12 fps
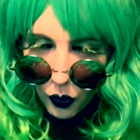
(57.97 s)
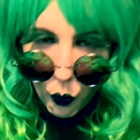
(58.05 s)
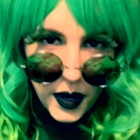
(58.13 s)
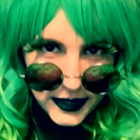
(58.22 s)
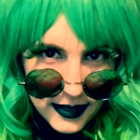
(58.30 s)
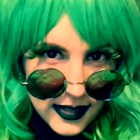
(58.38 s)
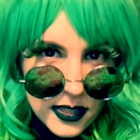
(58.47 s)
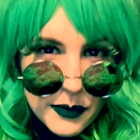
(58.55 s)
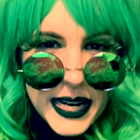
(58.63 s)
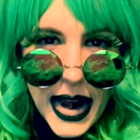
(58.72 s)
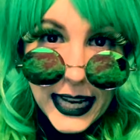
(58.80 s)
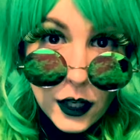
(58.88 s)
What, does this
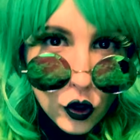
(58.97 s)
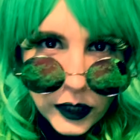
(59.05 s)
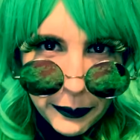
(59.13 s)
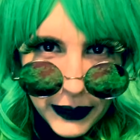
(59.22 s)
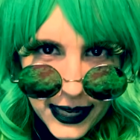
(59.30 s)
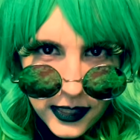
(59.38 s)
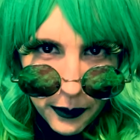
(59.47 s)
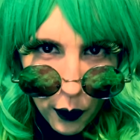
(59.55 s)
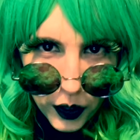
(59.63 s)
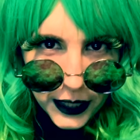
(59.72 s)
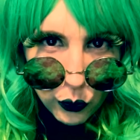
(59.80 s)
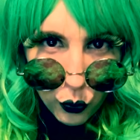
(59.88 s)
mean I can only play
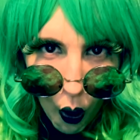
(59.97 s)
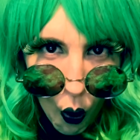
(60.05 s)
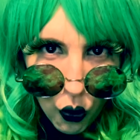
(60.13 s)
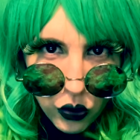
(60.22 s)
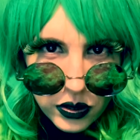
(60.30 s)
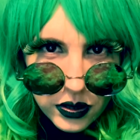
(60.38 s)
supporting roles?